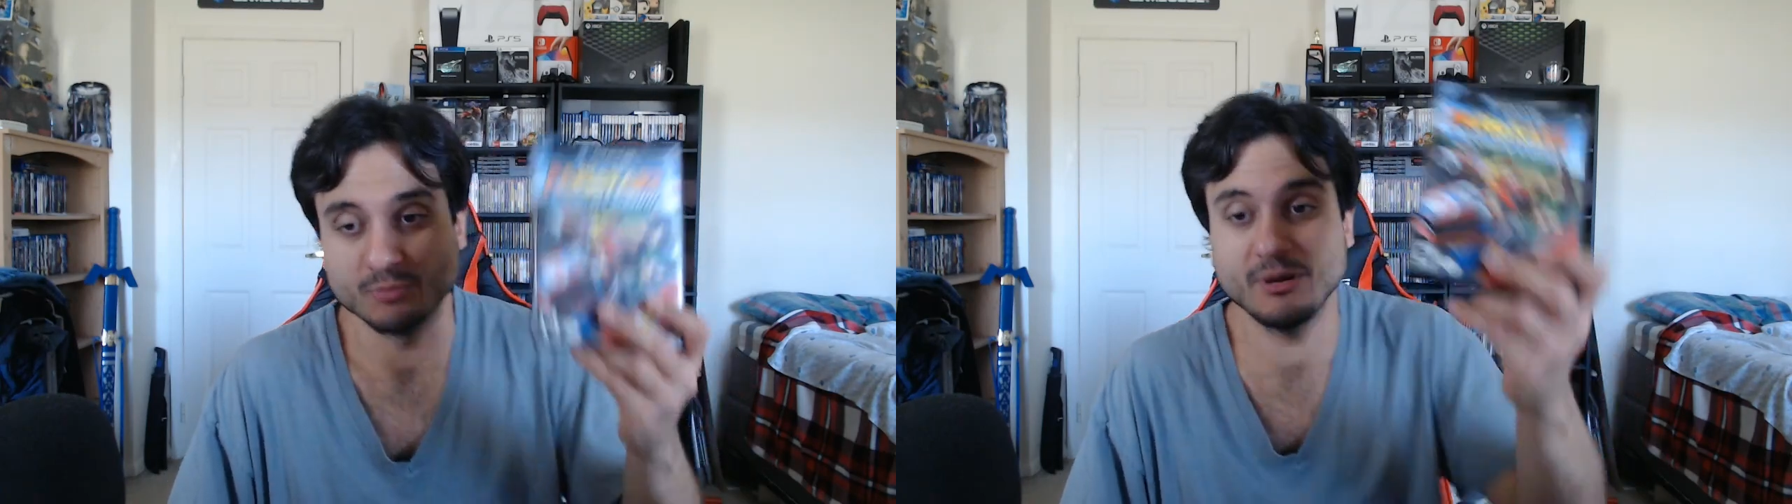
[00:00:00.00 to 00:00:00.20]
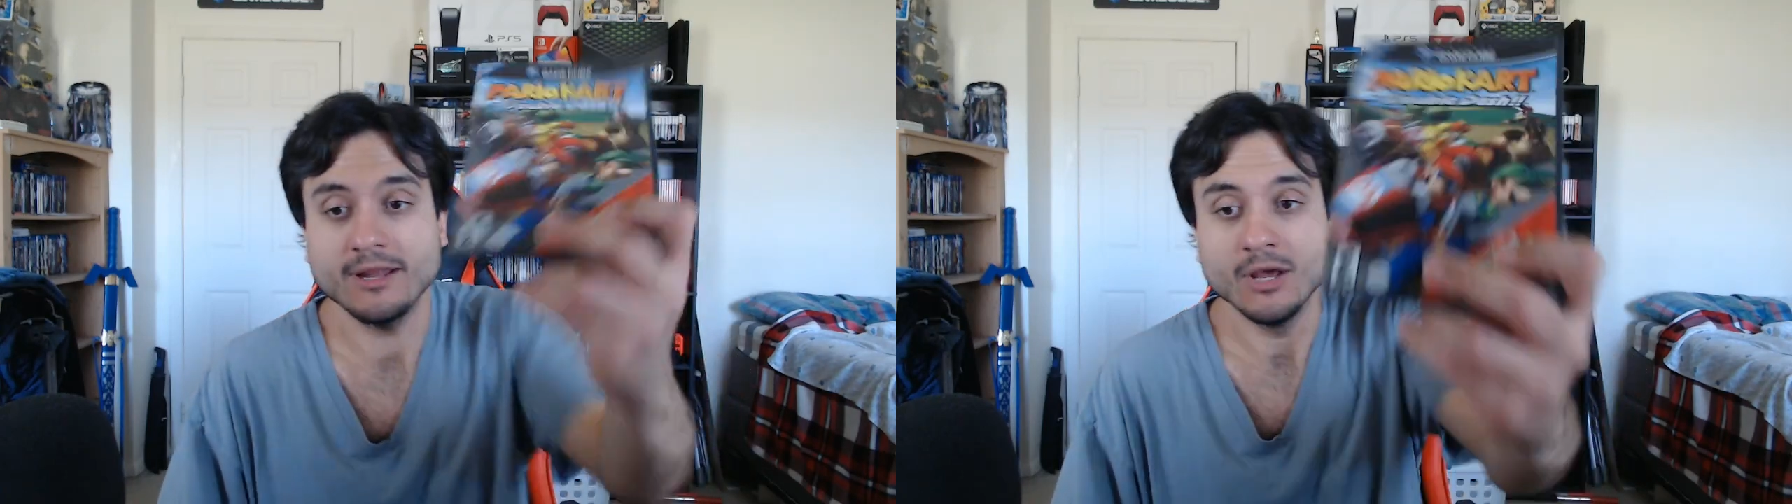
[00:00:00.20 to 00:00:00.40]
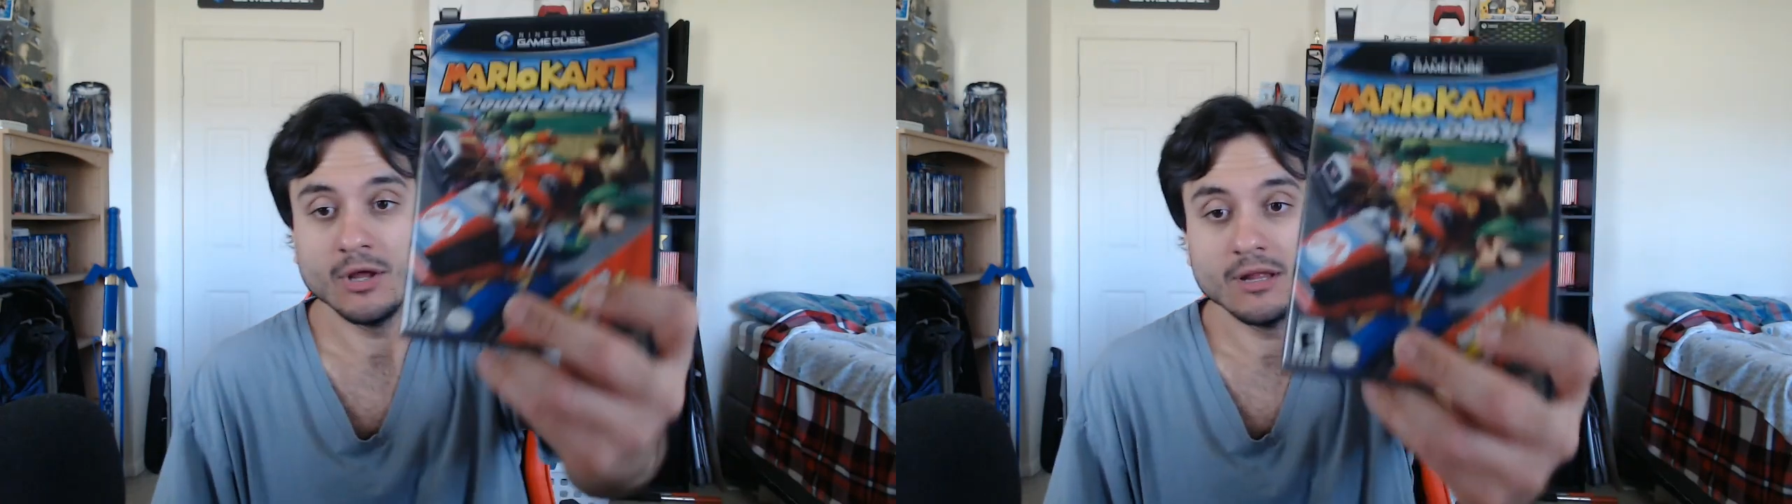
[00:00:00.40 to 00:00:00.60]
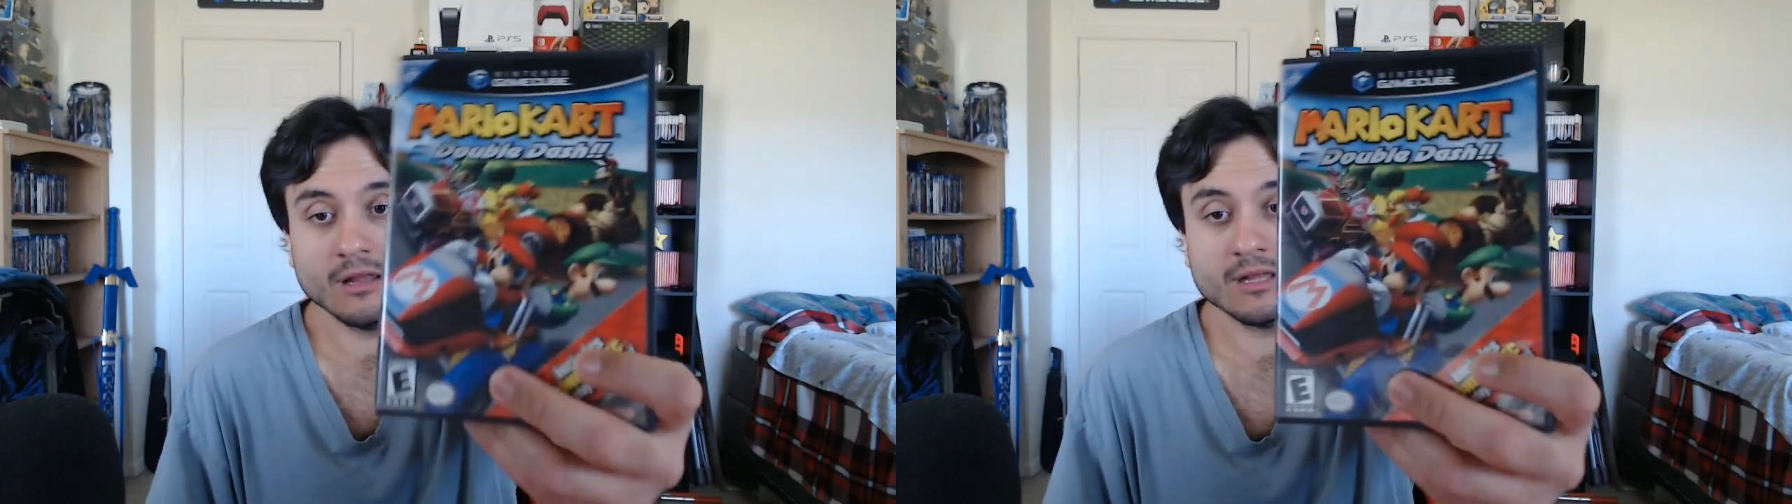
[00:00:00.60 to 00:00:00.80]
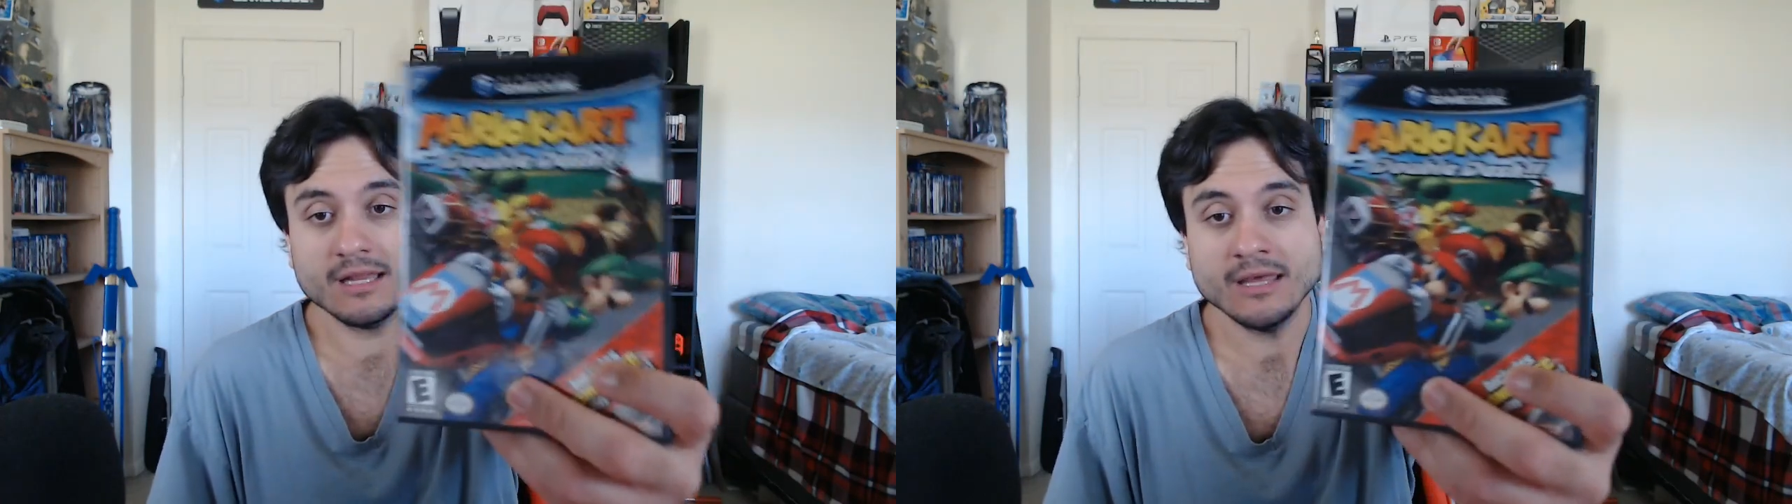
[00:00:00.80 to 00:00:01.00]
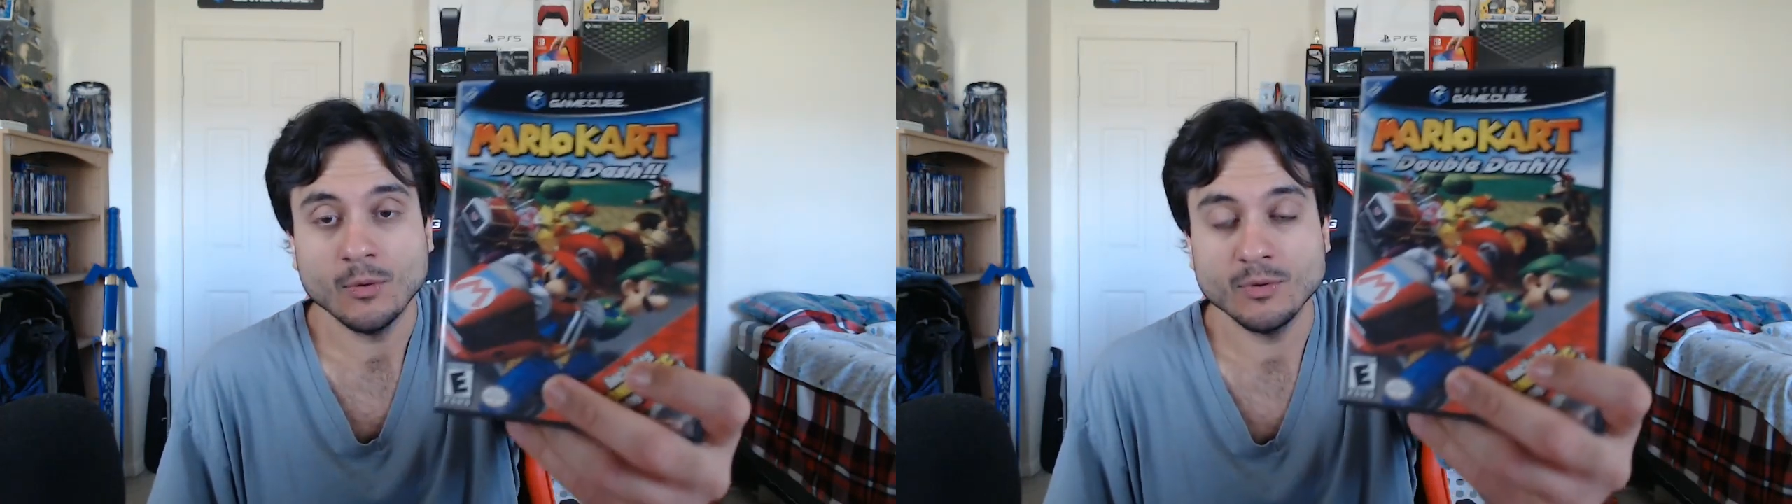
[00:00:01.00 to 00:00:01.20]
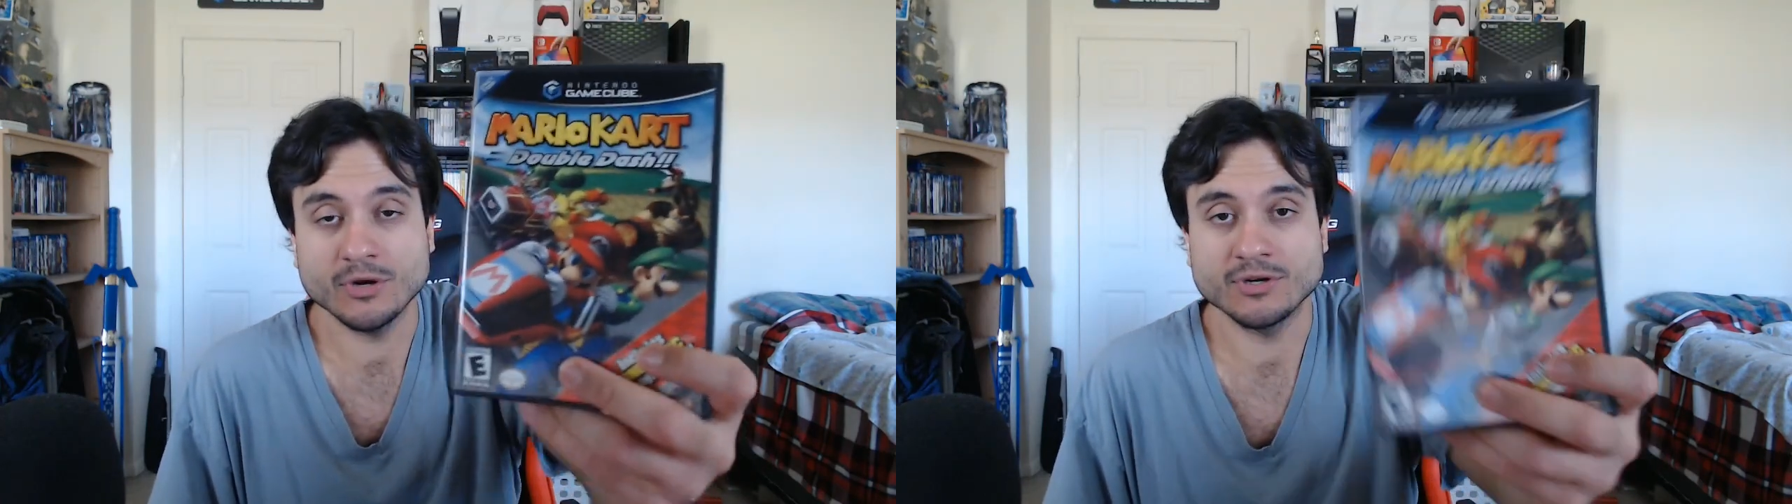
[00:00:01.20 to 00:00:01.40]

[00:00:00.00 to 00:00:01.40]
But luckily, when you're